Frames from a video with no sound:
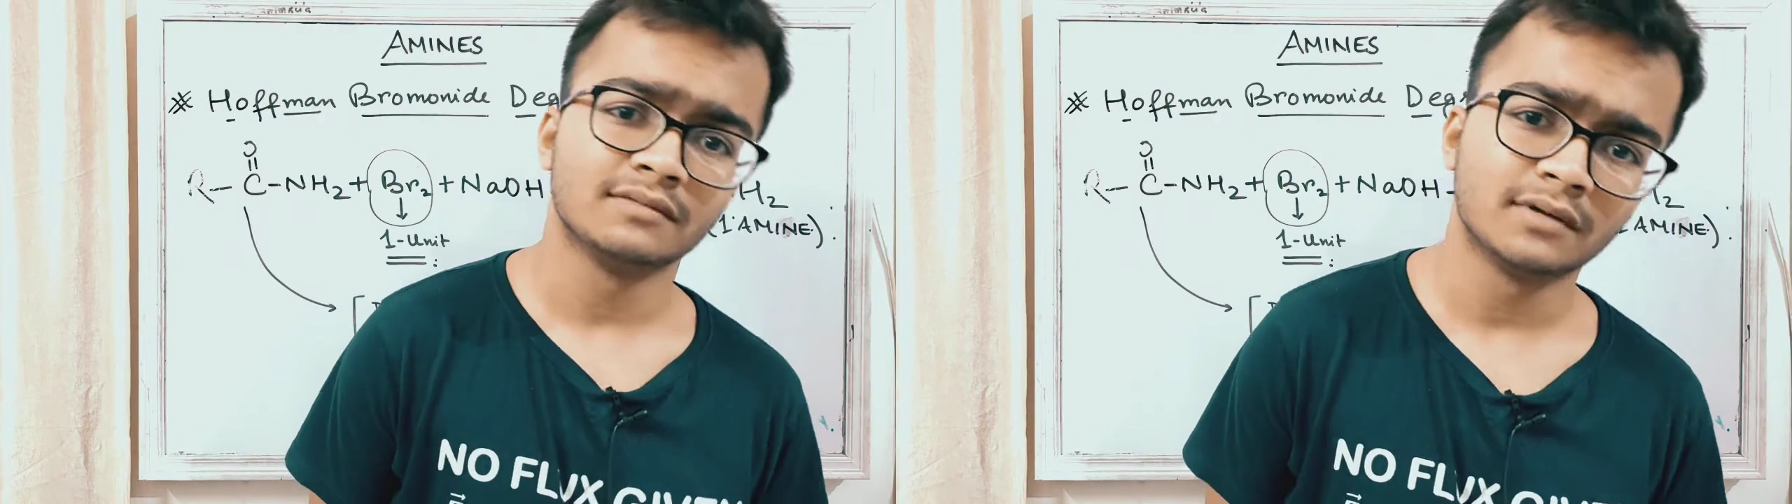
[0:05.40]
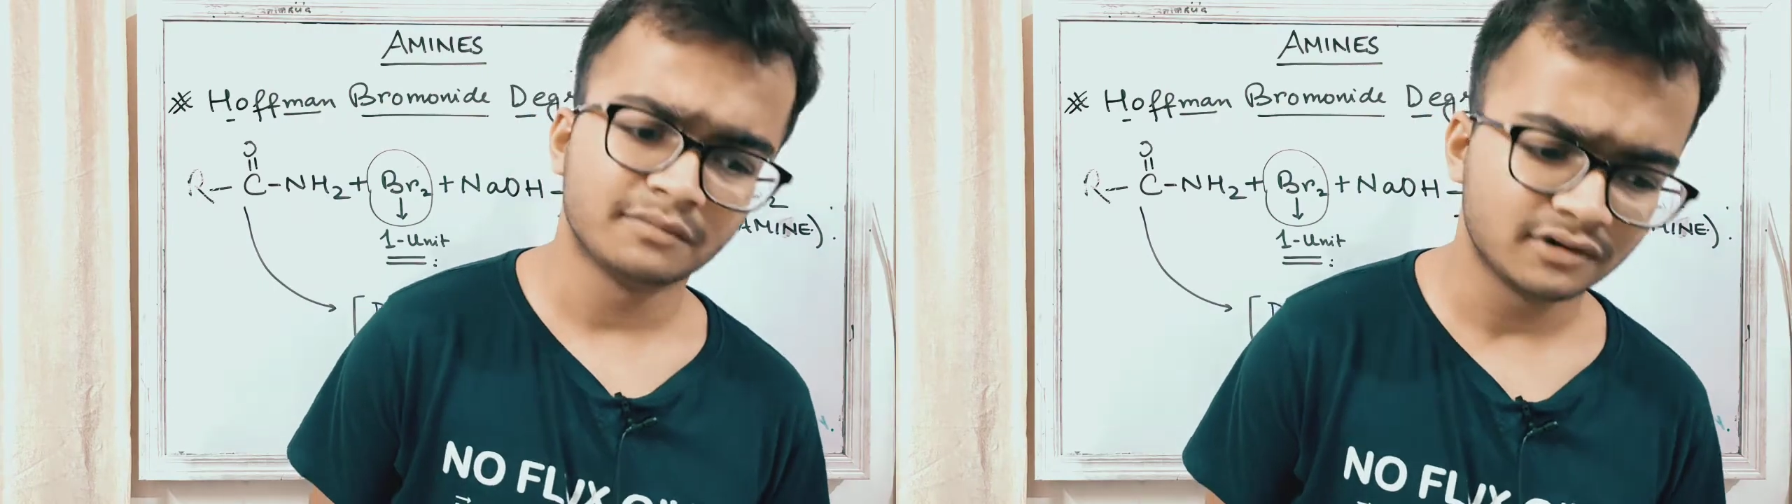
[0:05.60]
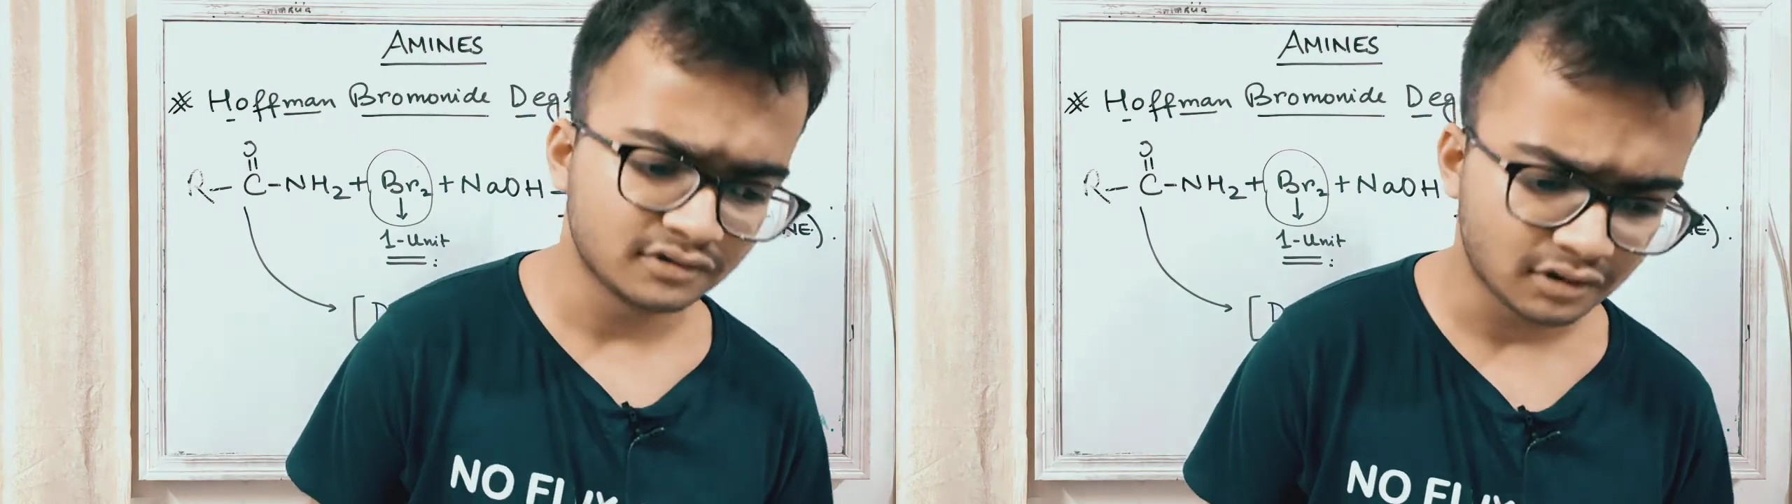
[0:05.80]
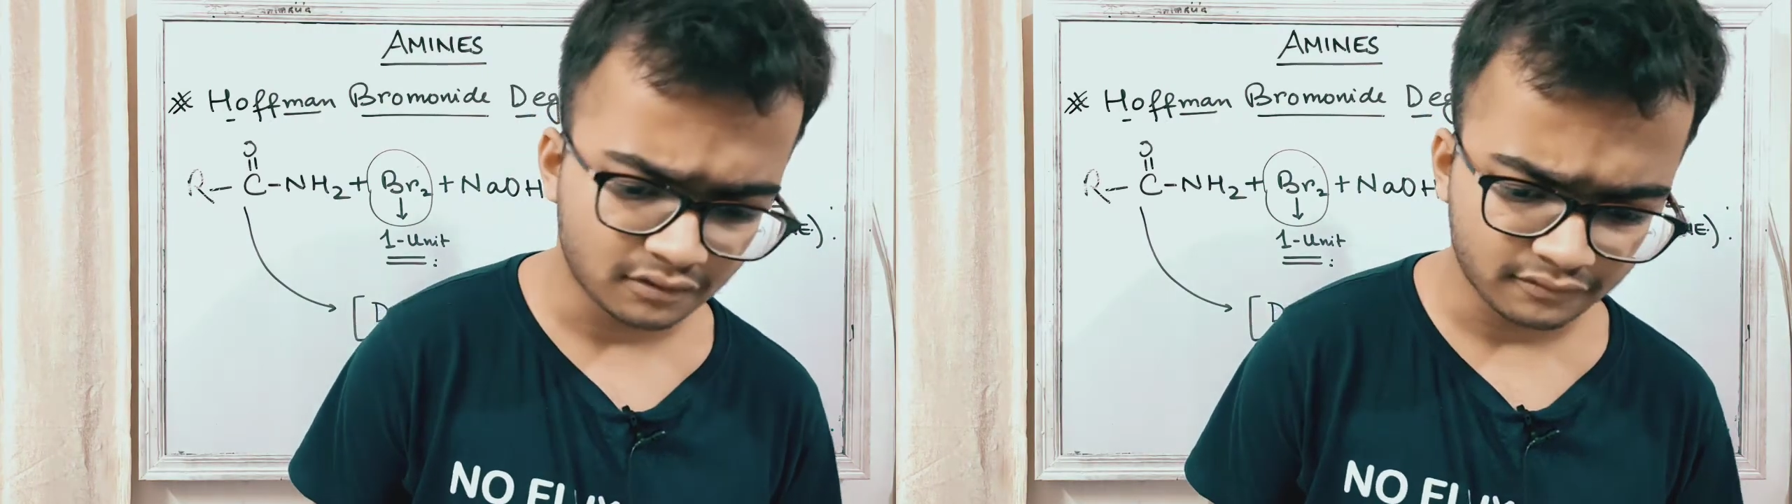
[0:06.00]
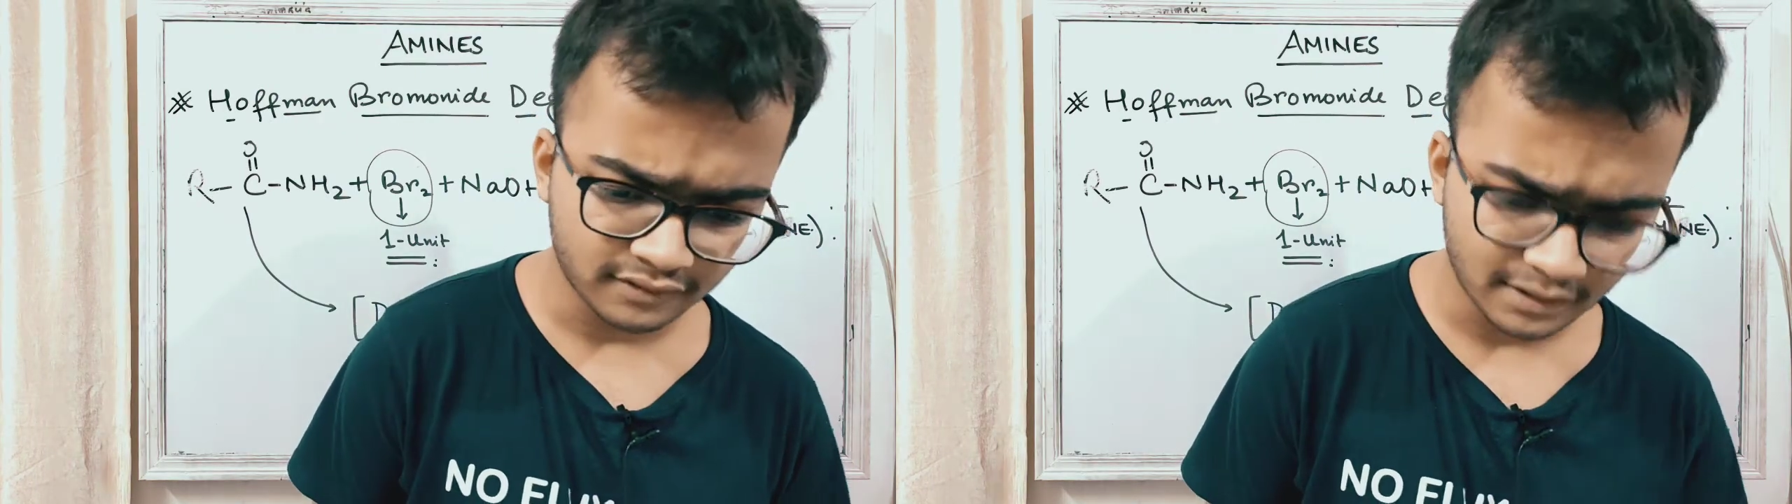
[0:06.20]
properties
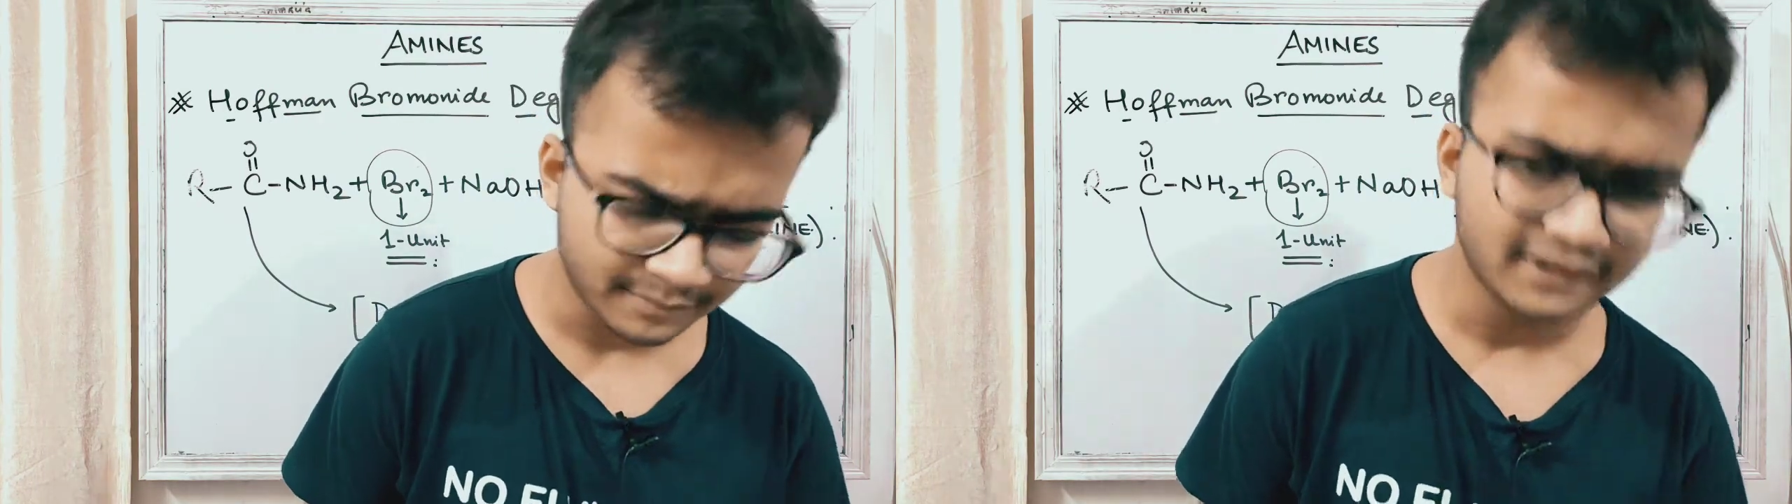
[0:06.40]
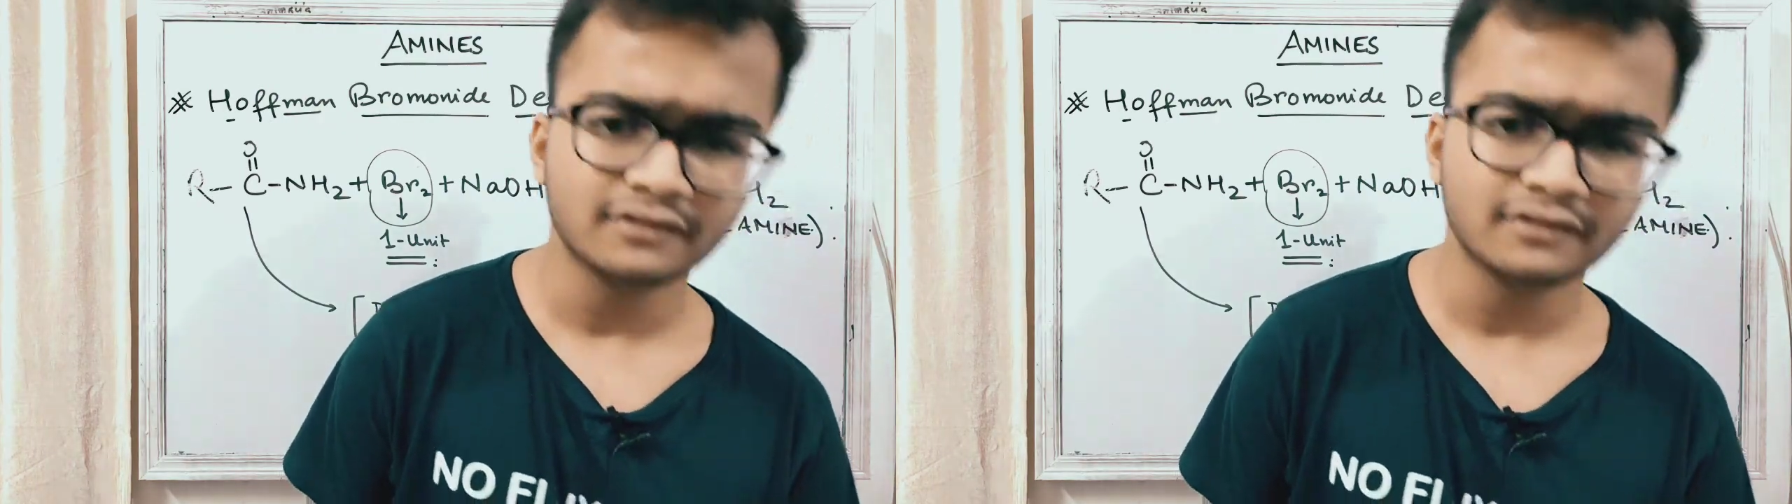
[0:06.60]
of amine.